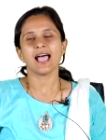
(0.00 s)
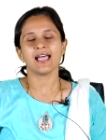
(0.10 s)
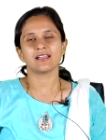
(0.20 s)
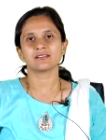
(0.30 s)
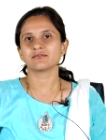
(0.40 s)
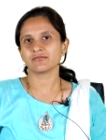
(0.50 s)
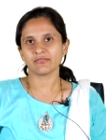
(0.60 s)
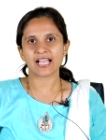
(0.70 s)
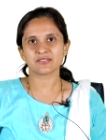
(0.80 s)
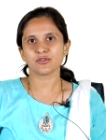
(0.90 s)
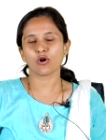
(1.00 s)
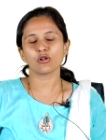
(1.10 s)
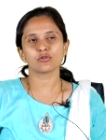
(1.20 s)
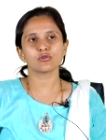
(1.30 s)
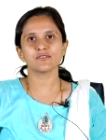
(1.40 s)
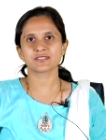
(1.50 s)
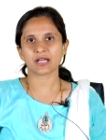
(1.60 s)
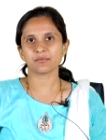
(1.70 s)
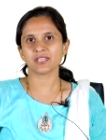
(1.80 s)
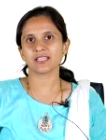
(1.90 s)
And as we all know, if
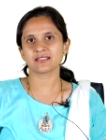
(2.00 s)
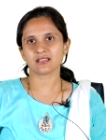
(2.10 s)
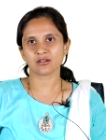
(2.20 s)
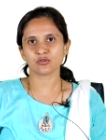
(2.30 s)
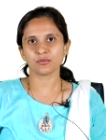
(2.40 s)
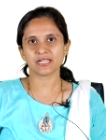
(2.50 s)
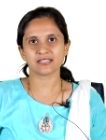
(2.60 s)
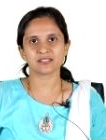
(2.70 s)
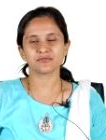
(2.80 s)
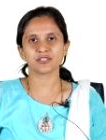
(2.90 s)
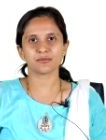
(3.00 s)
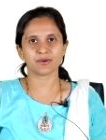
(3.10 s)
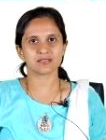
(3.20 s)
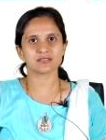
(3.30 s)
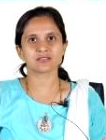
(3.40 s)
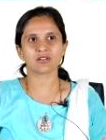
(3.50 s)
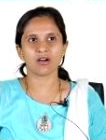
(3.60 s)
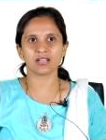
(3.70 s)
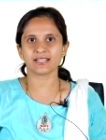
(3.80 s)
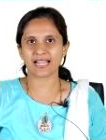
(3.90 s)
something gets accumulated with the pus, it's
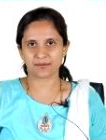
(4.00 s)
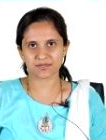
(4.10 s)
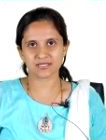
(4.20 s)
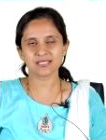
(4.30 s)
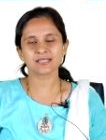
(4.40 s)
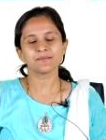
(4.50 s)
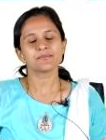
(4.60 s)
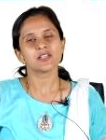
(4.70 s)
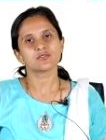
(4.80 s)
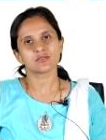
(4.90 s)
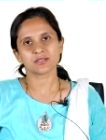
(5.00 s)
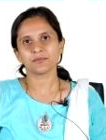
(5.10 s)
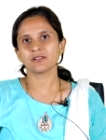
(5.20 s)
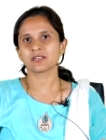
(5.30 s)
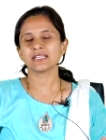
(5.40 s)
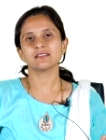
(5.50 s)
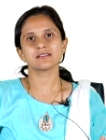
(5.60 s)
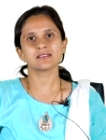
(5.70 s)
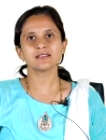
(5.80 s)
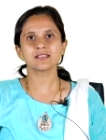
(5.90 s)
called an abscess. So similarly,
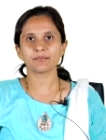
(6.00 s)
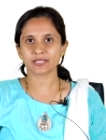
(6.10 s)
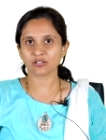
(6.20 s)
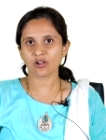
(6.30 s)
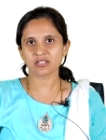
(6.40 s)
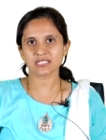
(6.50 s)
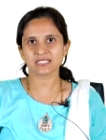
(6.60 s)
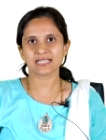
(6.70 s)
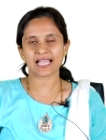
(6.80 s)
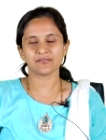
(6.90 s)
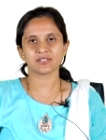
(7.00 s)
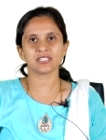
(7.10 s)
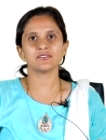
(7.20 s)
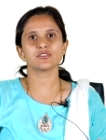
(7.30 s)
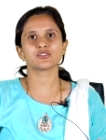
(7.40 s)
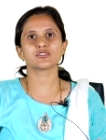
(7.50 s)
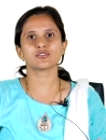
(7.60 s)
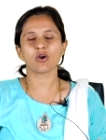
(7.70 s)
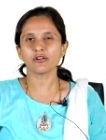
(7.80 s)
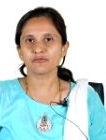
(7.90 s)
this is a pathological cavity which is
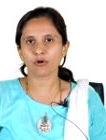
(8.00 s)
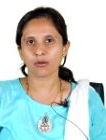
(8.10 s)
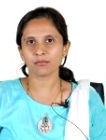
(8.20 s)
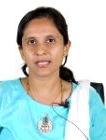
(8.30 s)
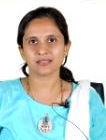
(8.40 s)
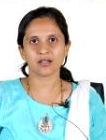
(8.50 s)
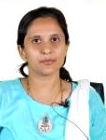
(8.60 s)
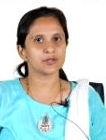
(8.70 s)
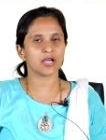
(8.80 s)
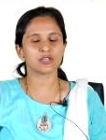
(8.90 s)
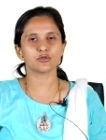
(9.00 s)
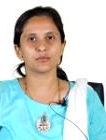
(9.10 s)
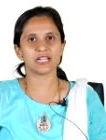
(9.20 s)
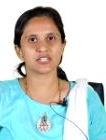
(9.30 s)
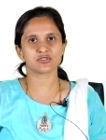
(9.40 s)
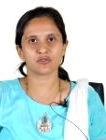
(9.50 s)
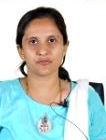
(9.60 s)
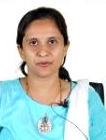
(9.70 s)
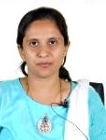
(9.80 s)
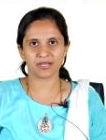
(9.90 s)
not formed by the accumulation
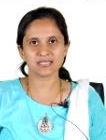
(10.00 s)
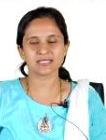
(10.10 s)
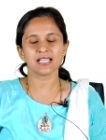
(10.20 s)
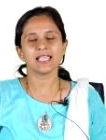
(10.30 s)
of the pus.